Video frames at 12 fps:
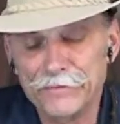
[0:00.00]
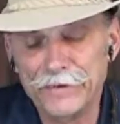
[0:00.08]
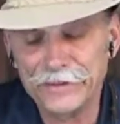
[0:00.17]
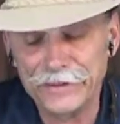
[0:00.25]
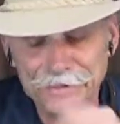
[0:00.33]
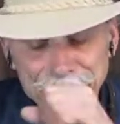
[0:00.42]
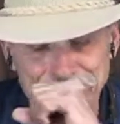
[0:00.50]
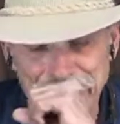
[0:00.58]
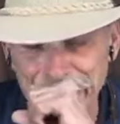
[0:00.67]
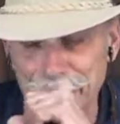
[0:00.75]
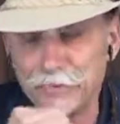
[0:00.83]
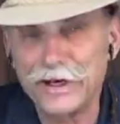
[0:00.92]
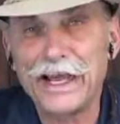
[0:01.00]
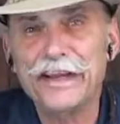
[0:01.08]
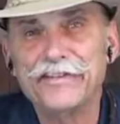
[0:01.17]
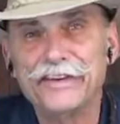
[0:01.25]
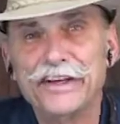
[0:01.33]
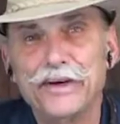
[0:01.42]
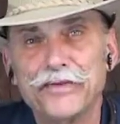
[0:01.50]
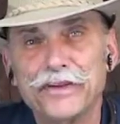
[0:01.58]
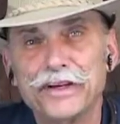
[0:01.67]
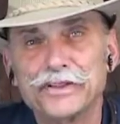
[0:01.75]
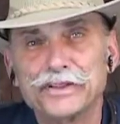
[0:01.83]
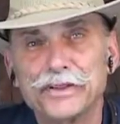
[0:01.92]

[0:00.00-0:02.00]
But that's what I've seen over the years.